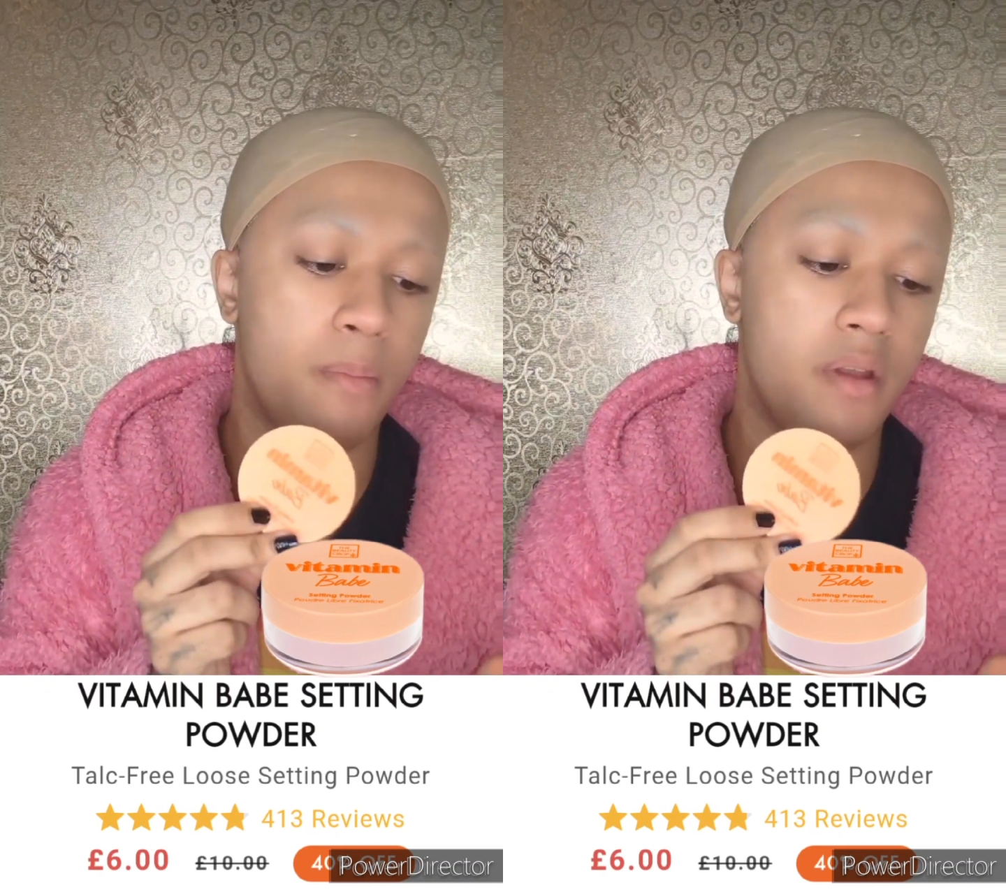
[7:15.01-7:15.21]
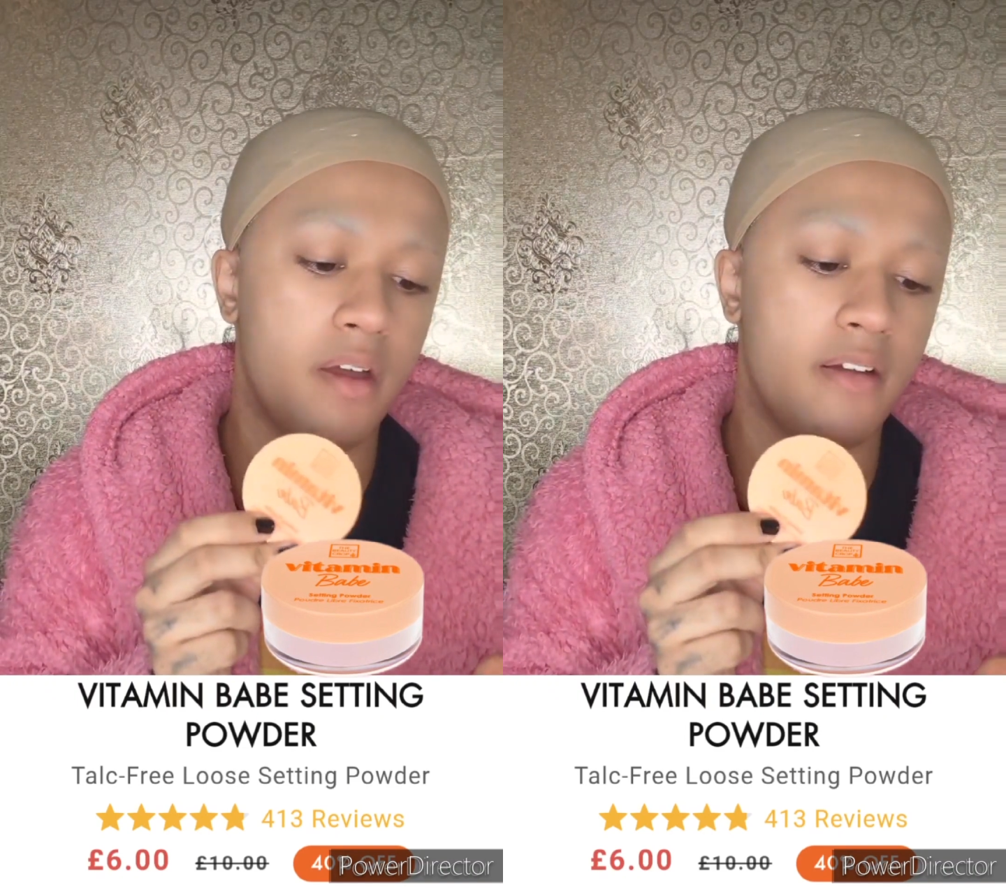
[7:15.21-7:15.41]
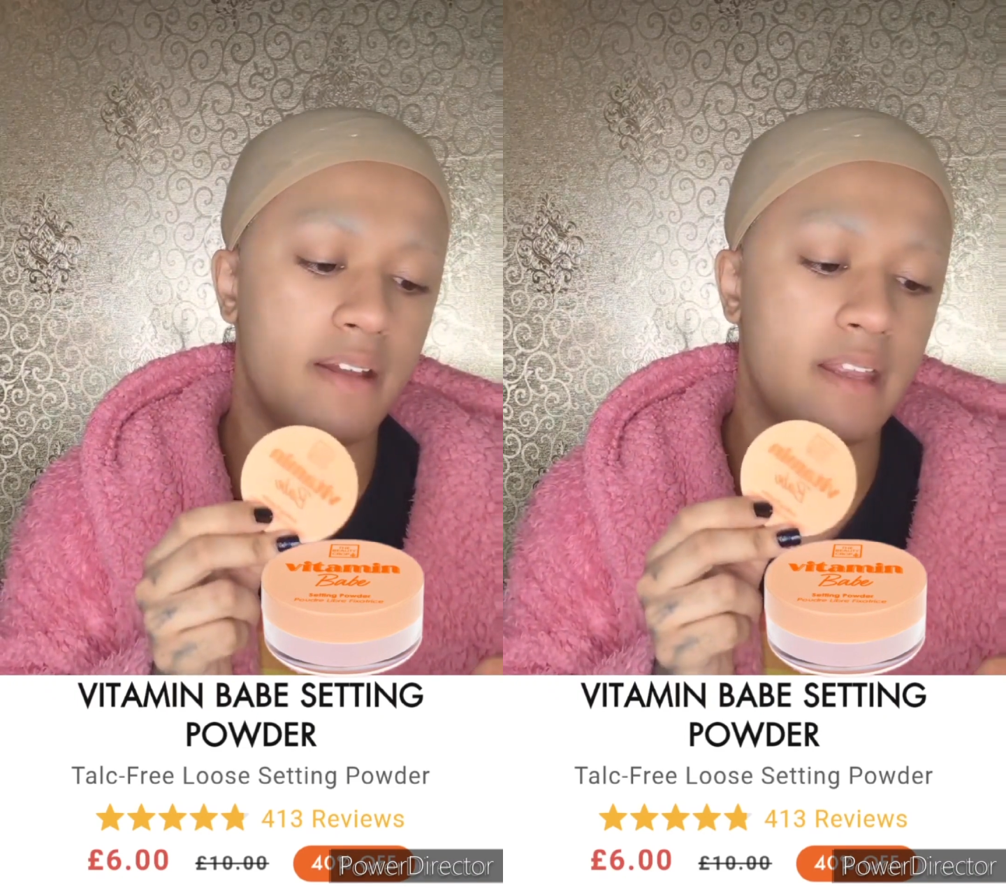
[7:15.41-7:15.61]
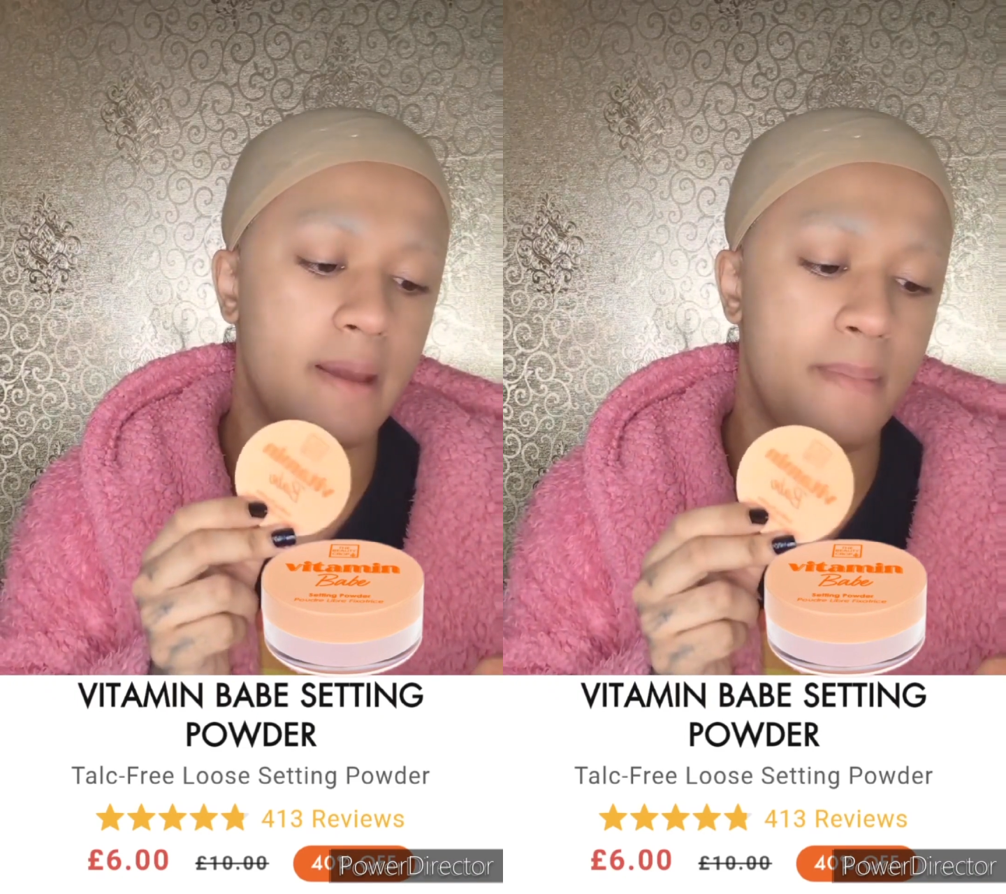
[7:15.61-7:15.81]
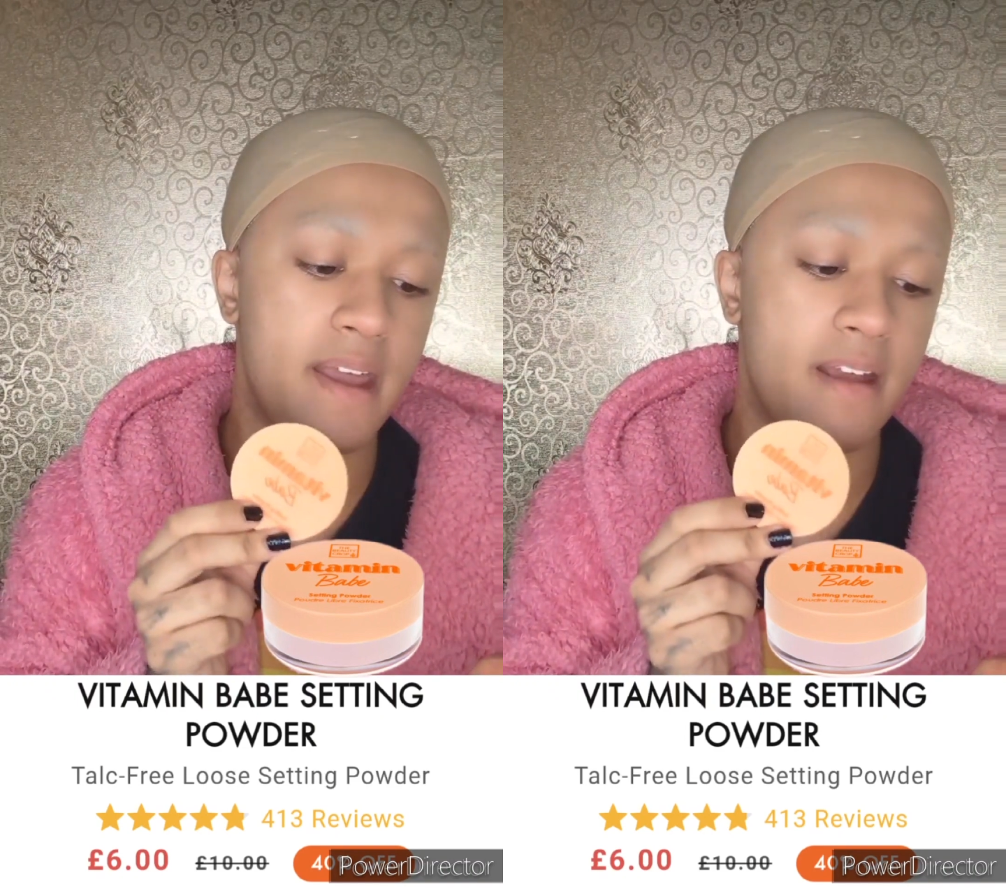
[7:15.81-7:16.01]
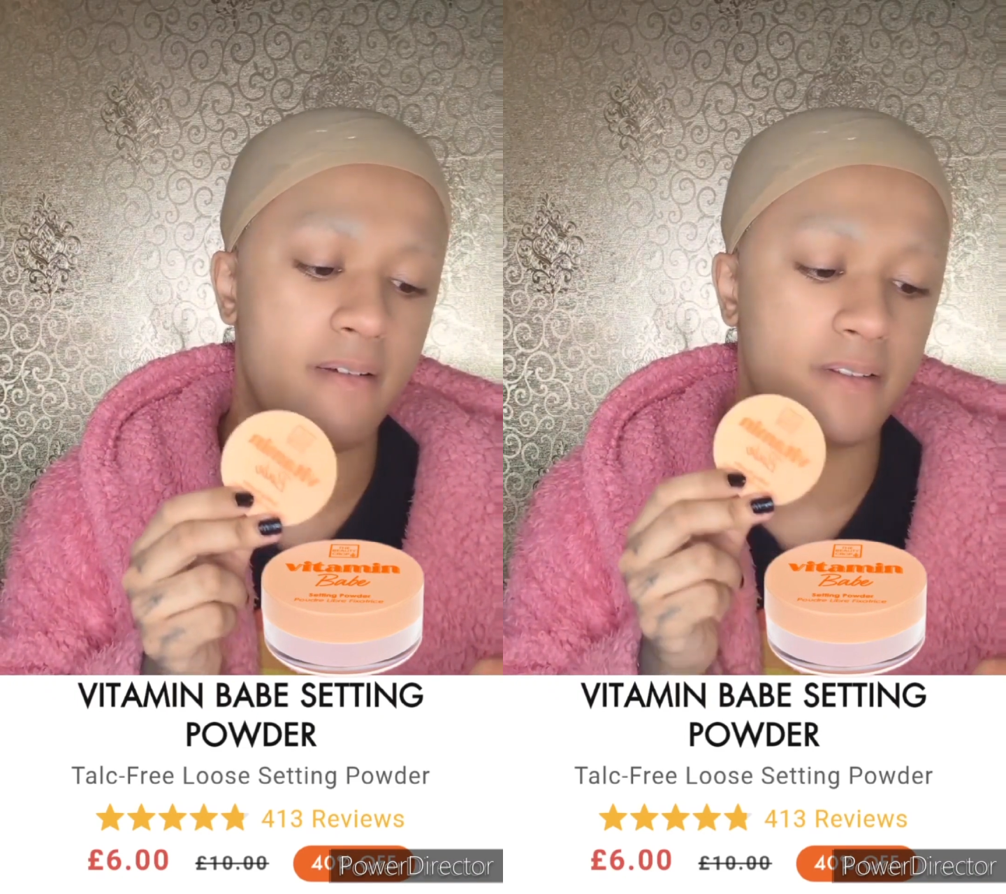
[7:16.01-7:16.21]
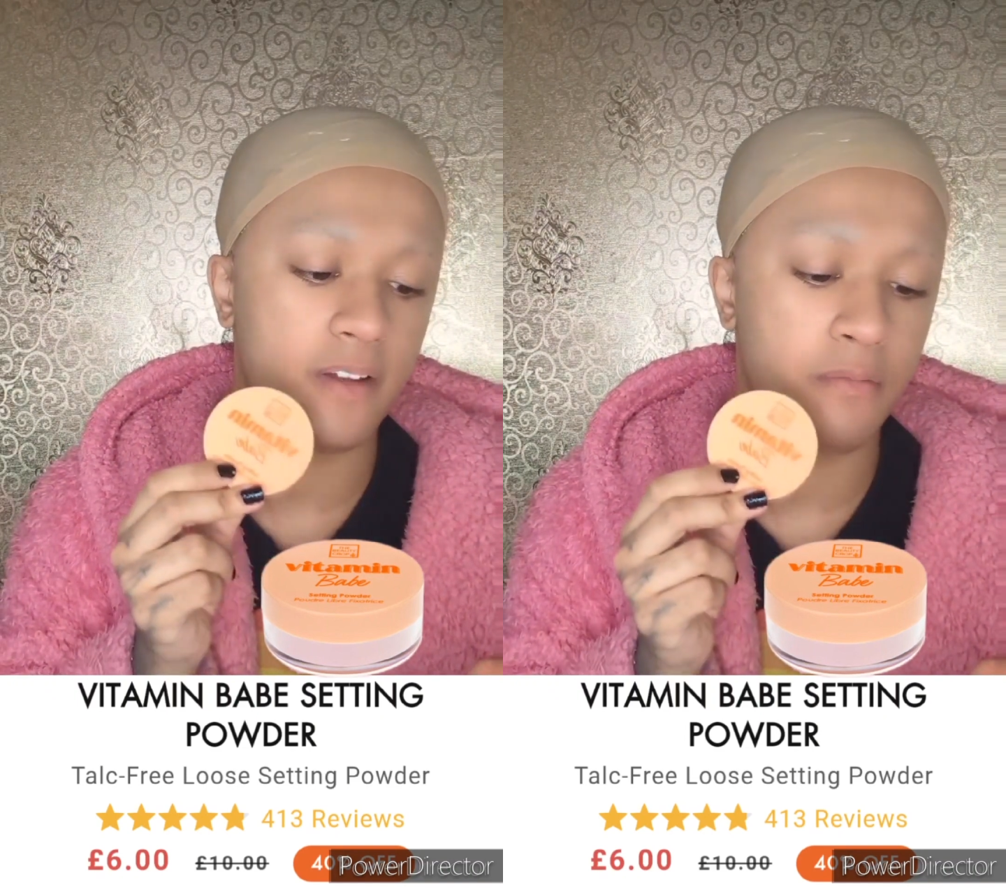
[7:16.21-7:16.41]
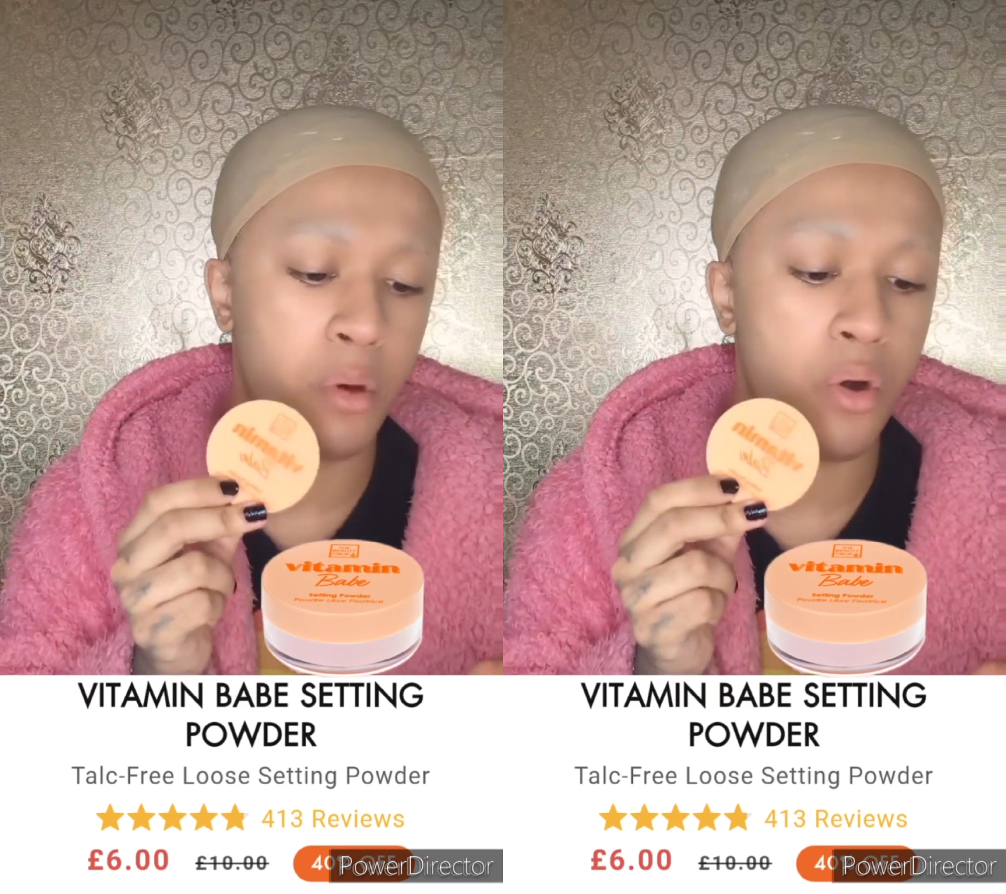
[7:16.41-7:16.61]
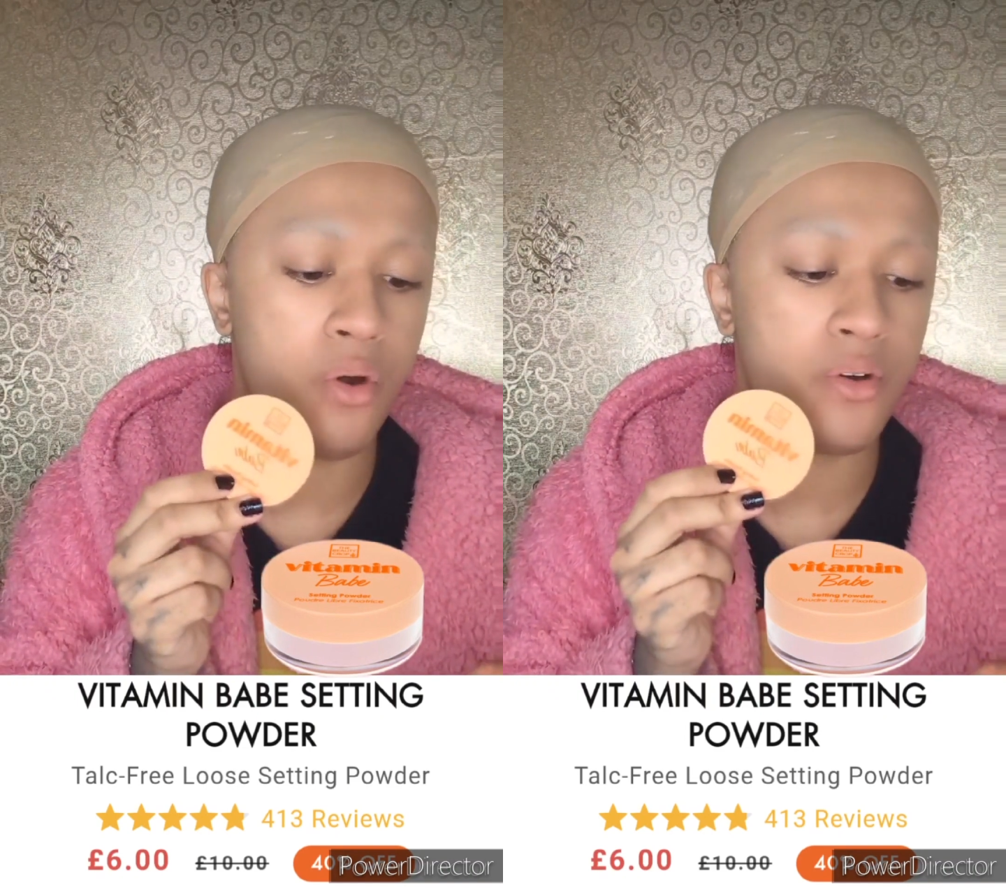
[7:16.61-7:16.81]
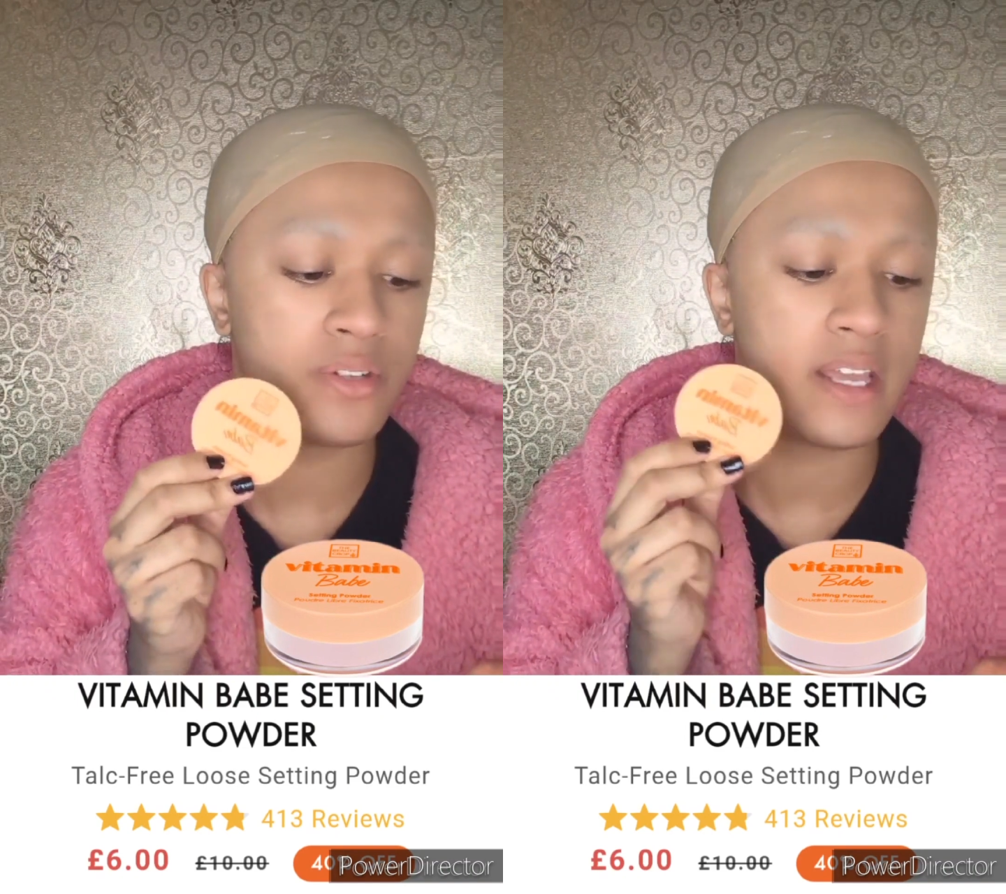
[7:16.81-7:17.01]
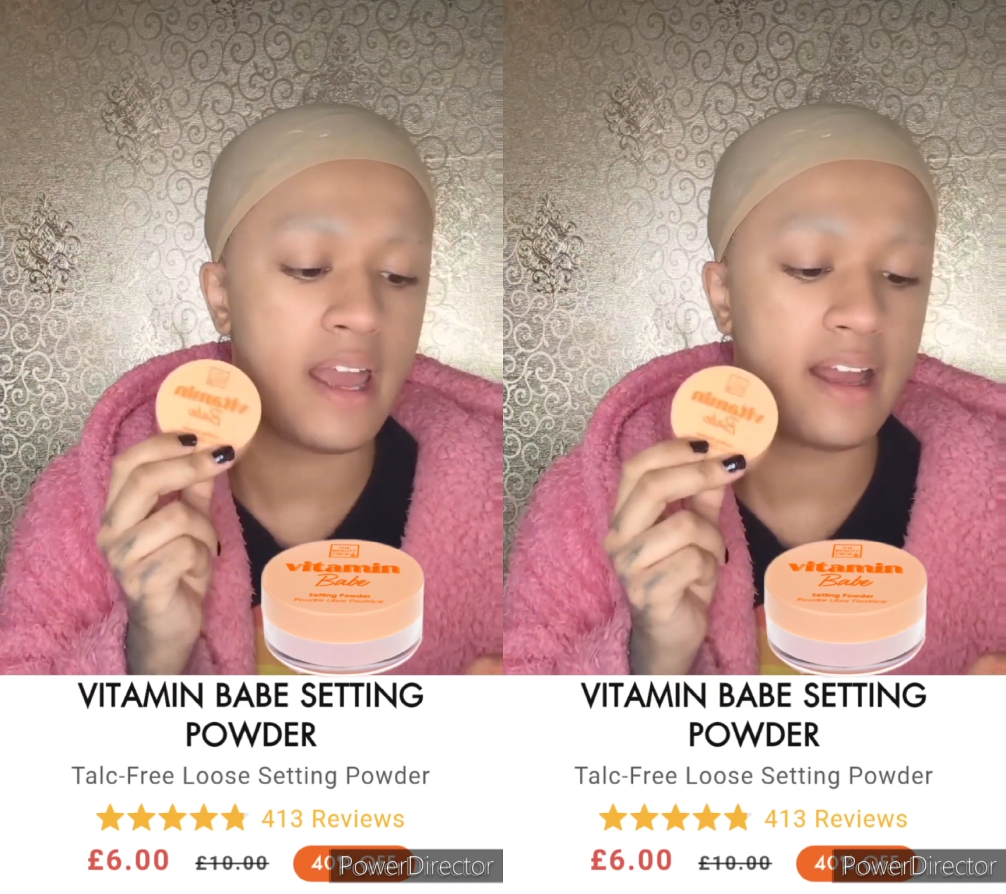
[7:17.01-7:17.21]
blurring the appearance of pores